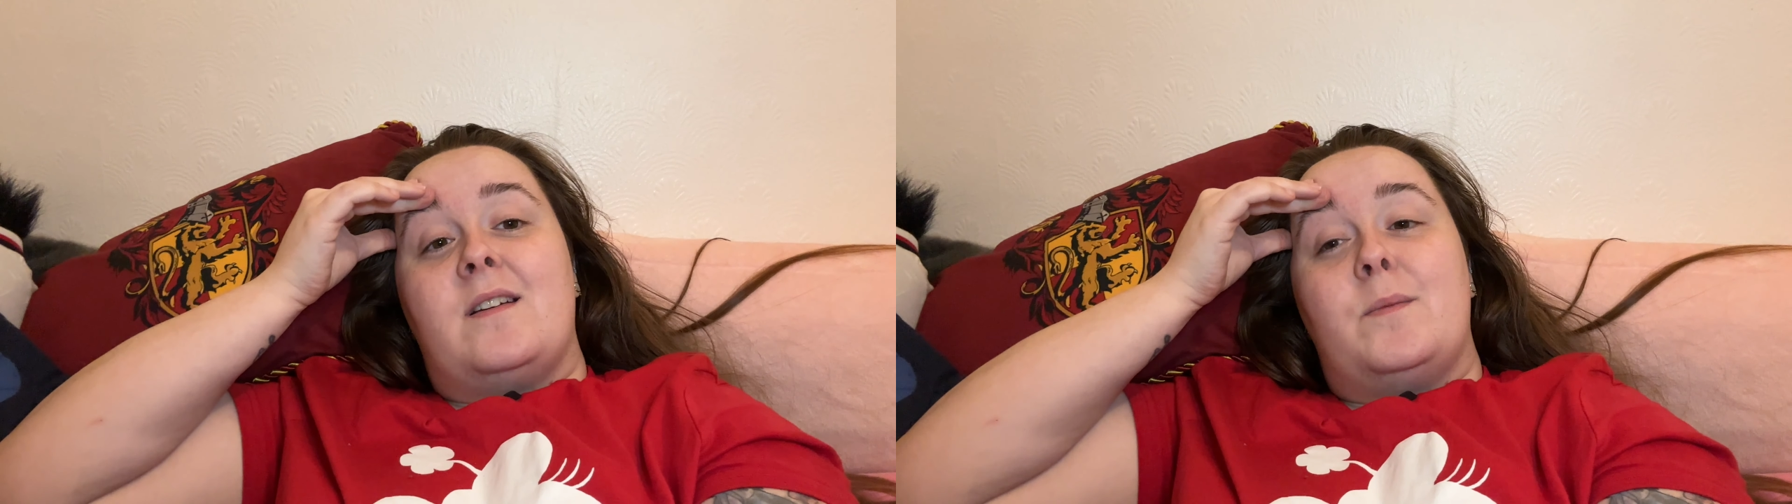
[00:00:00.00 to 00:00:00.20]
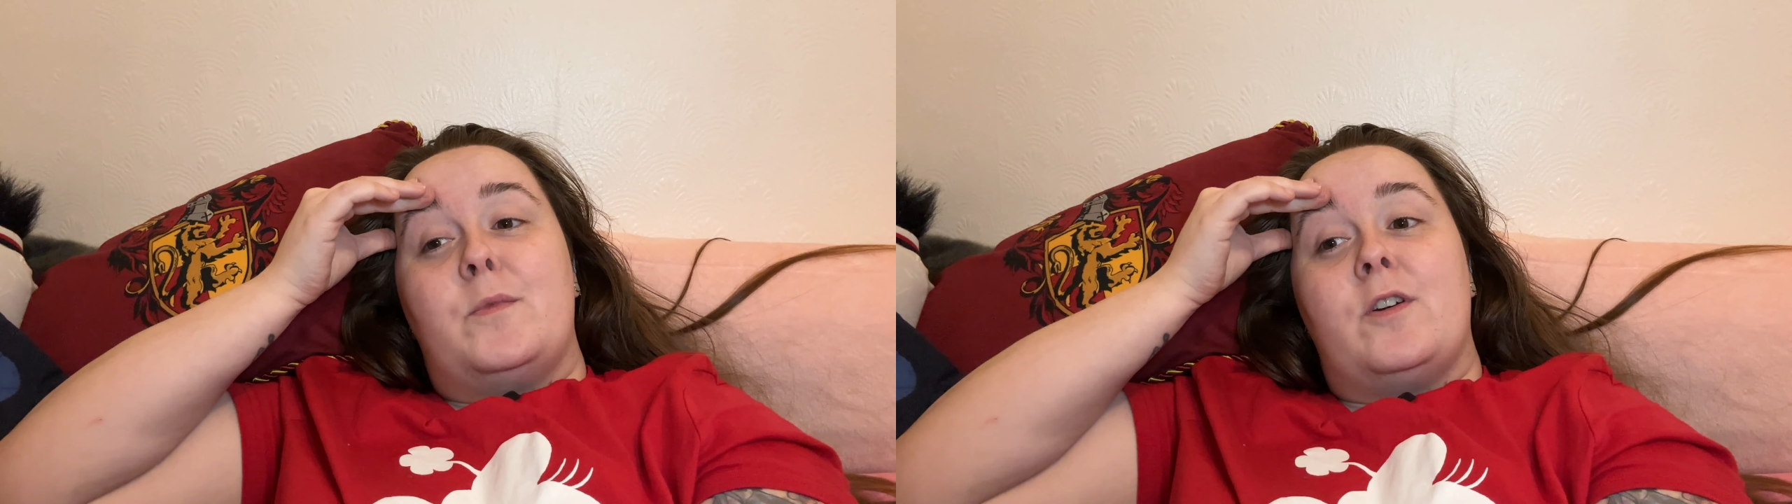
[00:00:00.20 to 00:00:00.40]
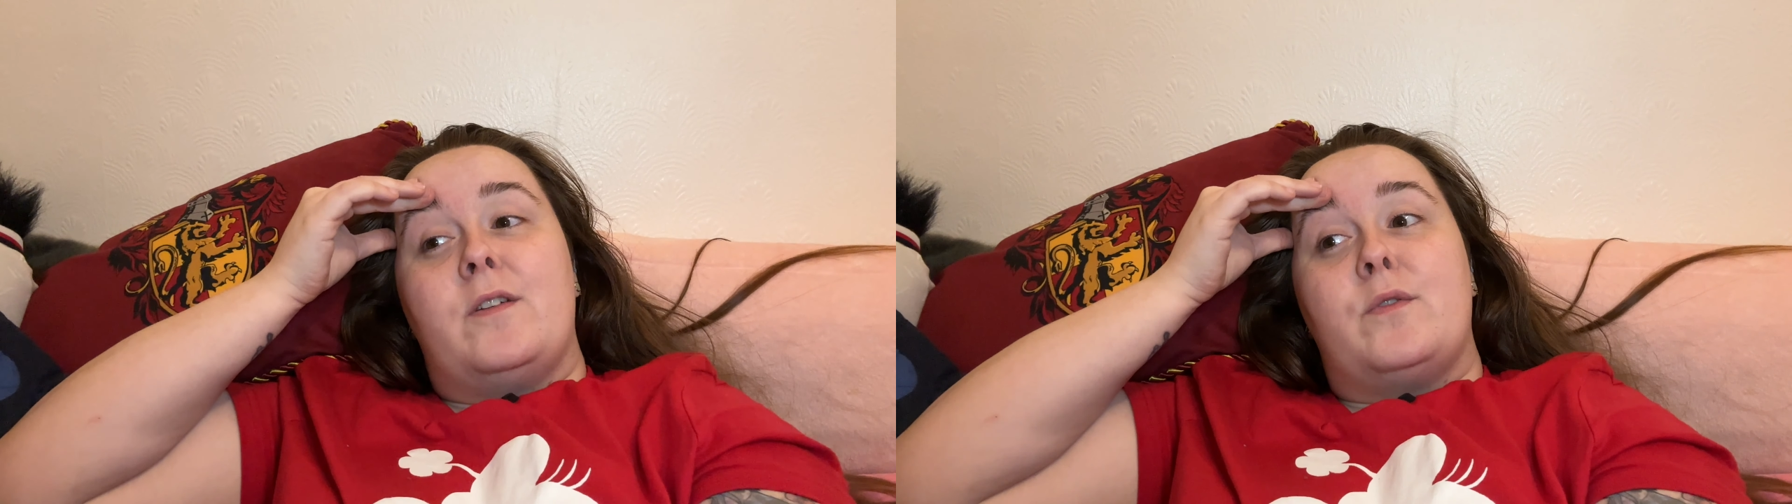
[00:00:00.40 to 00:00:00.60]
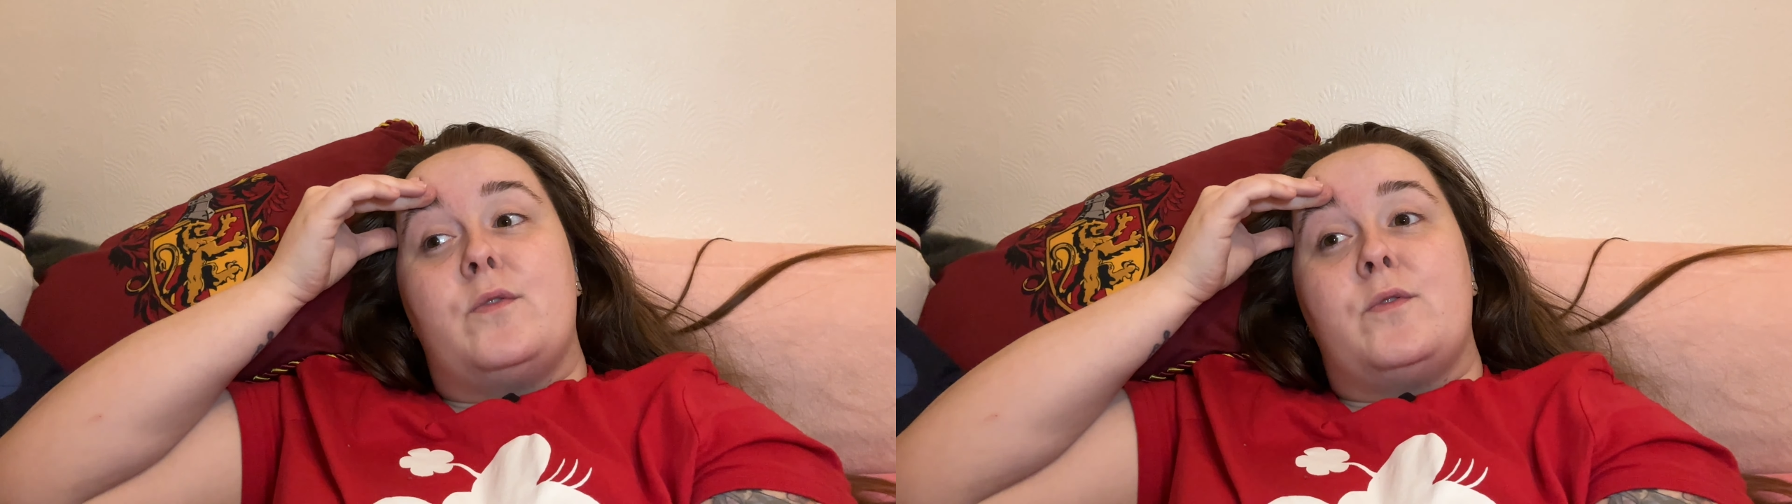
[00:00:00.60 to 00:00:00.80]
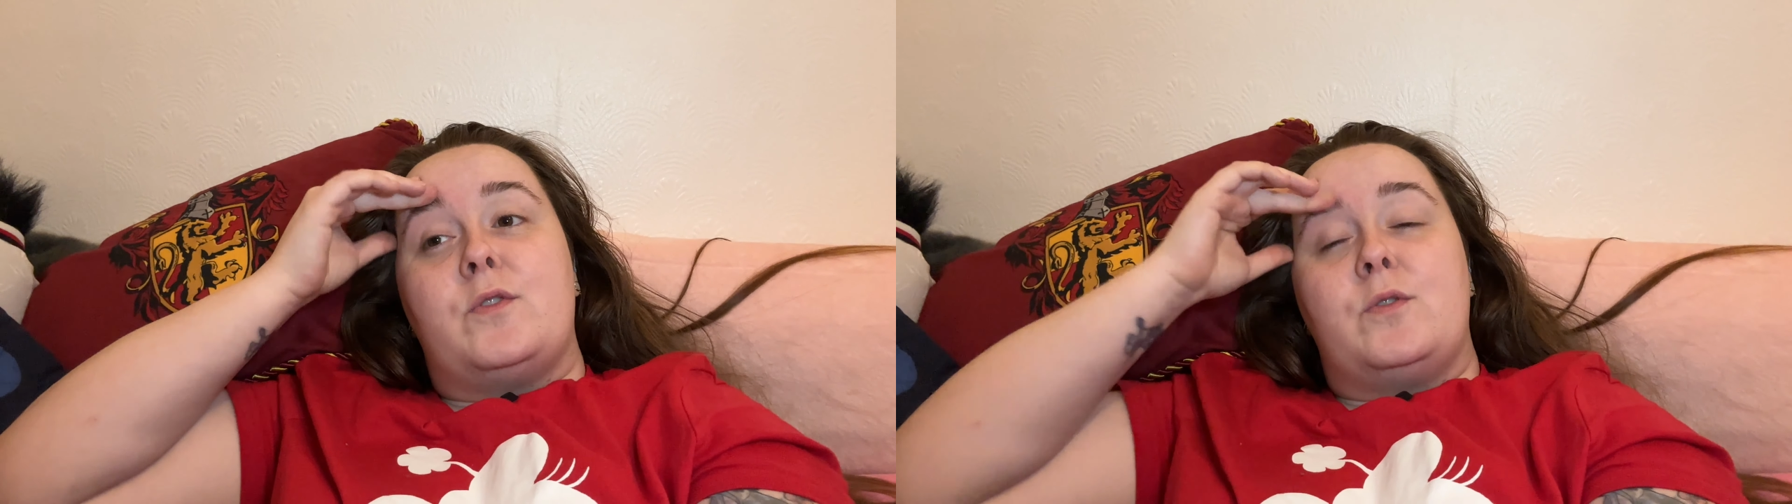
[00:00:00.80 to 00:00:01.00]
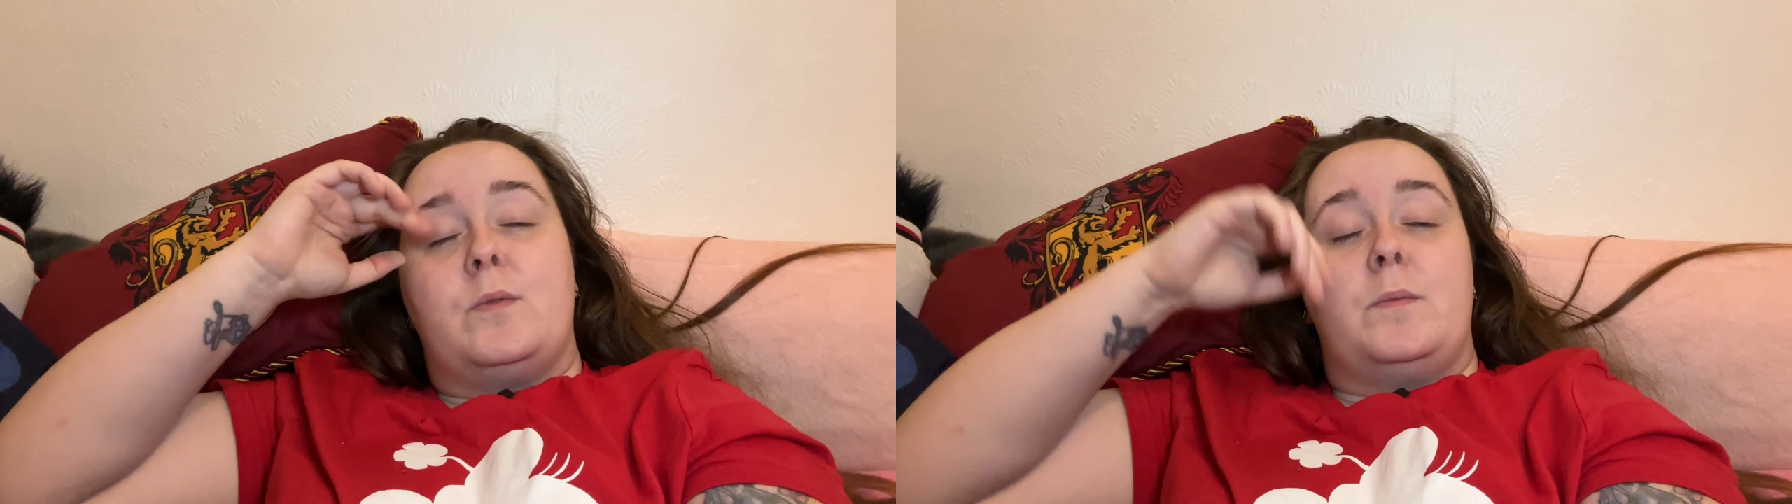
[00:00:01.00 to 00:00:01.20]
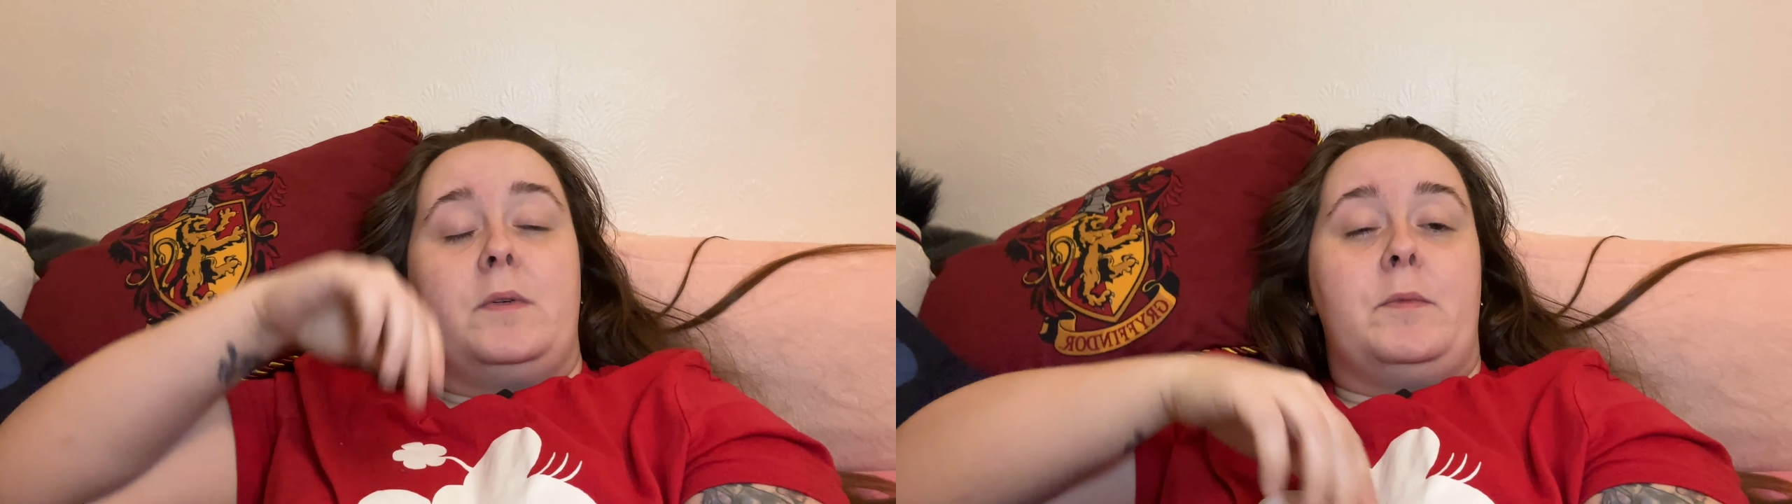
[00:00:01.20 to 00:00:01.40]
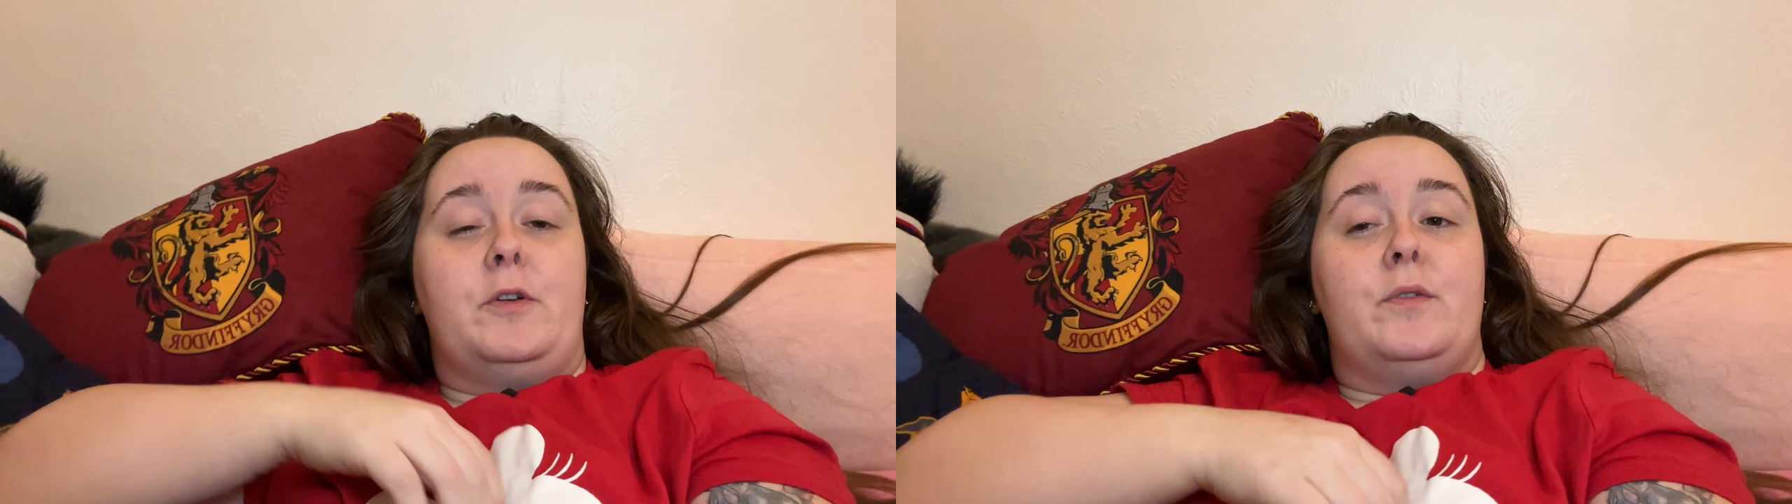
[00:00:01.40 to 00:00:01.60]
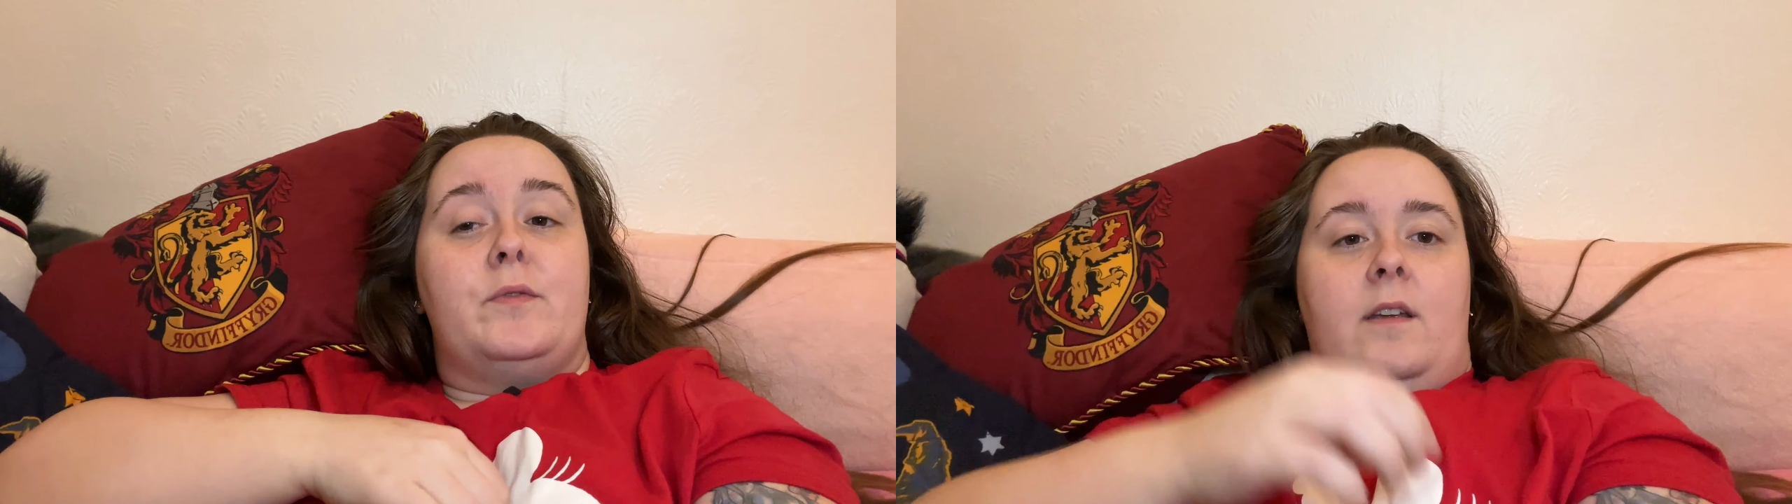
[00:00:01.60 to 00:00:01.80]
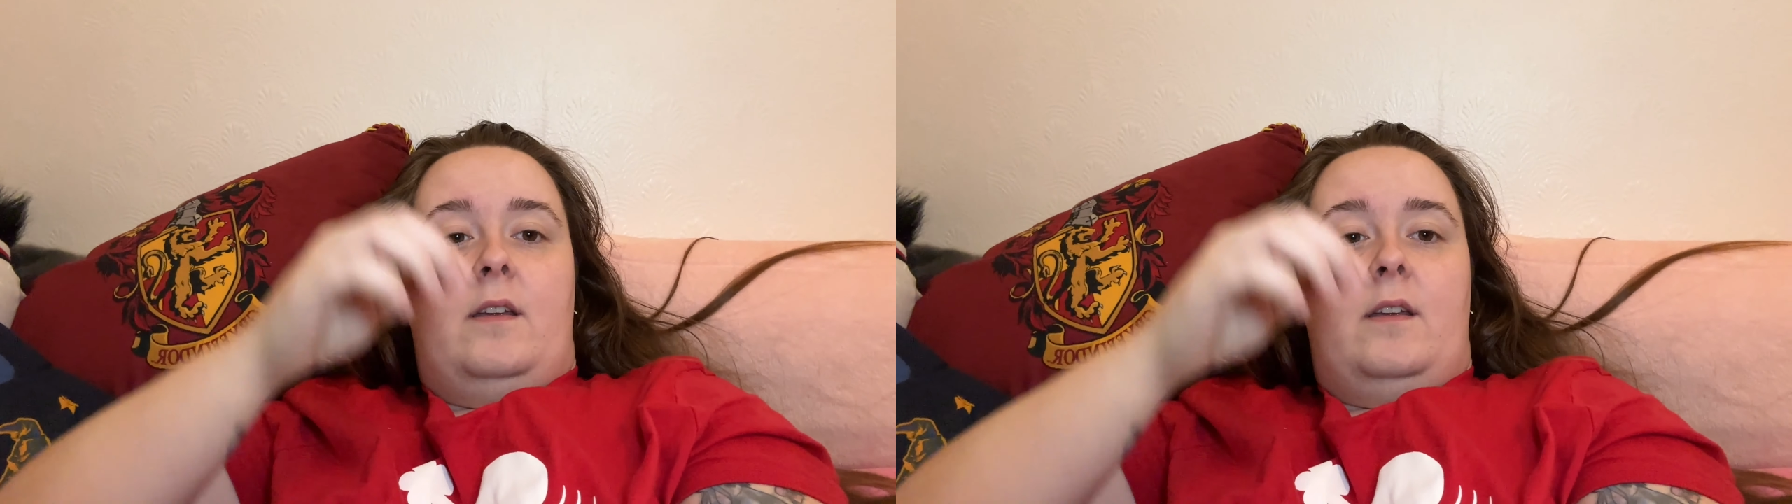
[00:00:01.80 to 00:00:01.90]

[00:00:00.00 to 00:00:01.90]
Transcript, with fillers: I'm grateful for when we move